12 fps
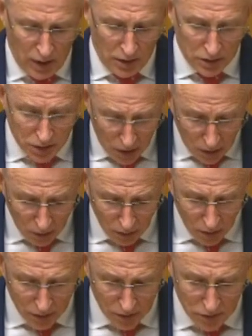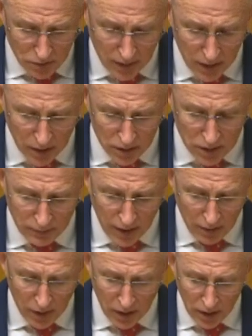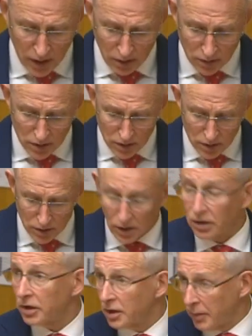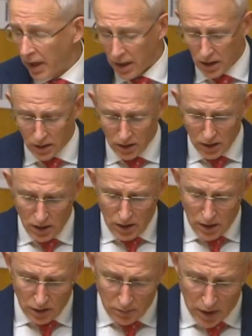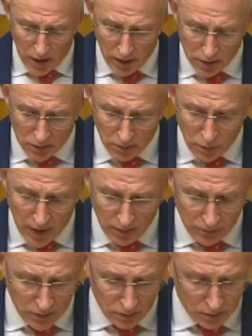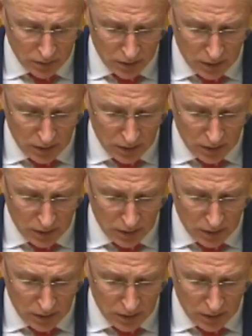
The toll on Australians of Armenian heritage, including many in my electorate of Bradfield,